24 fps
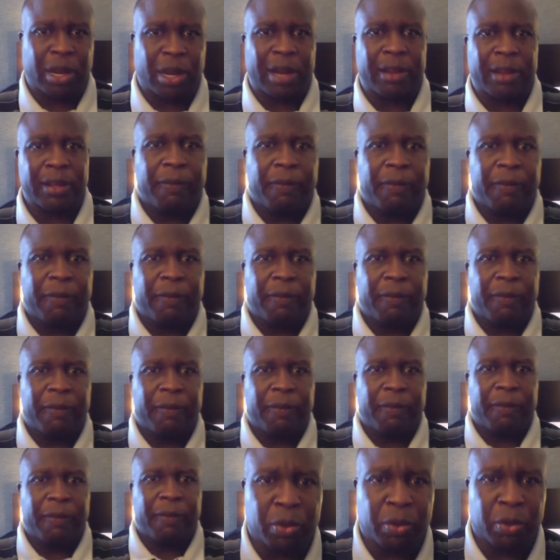to try to
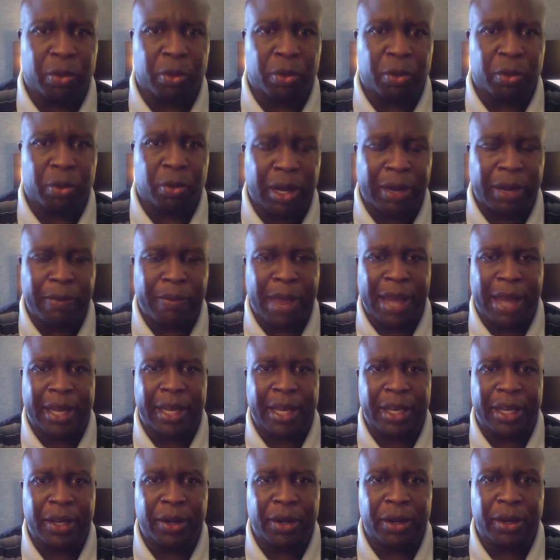fit a running
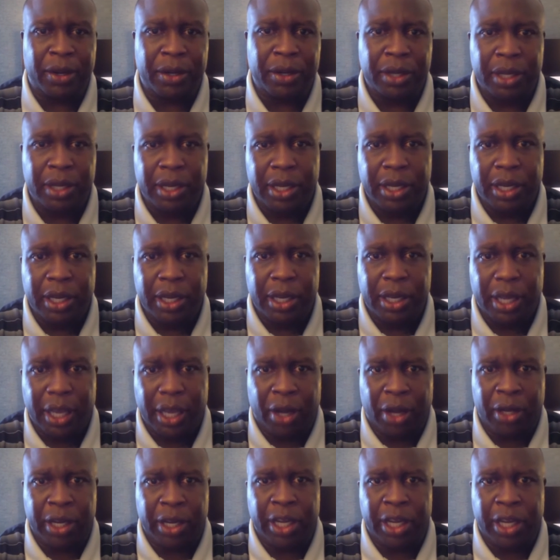back in your
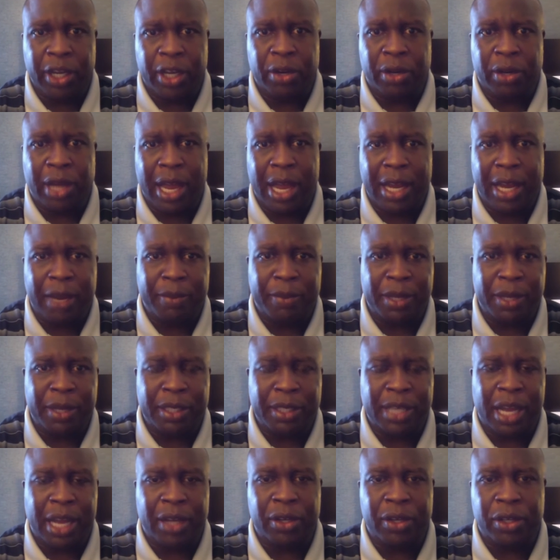lineup that's
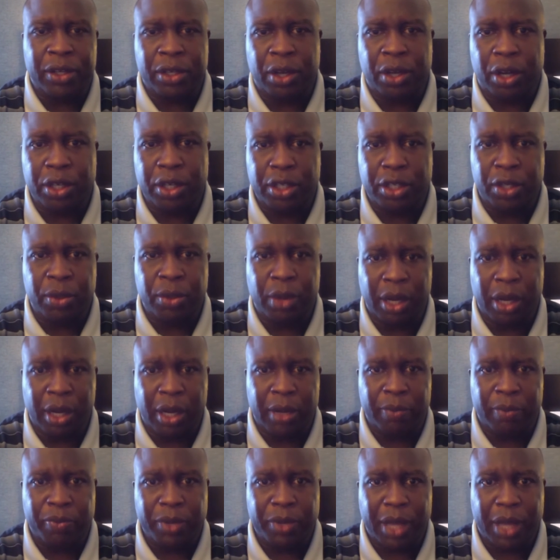not going to cost
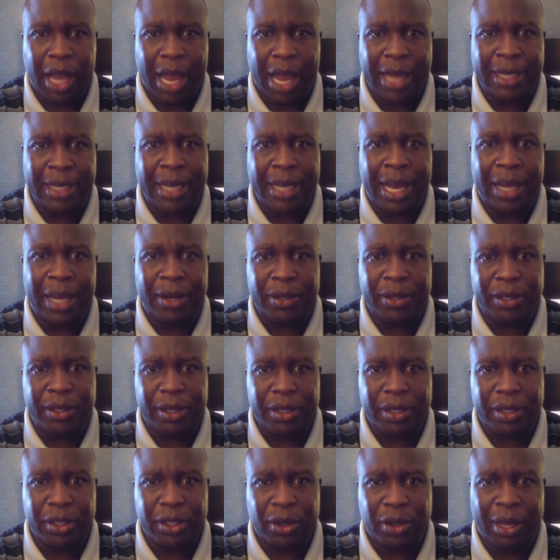you high
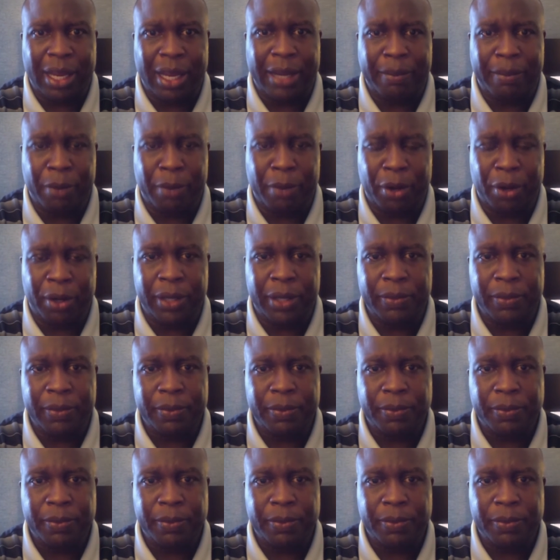dollars. So I like Murray.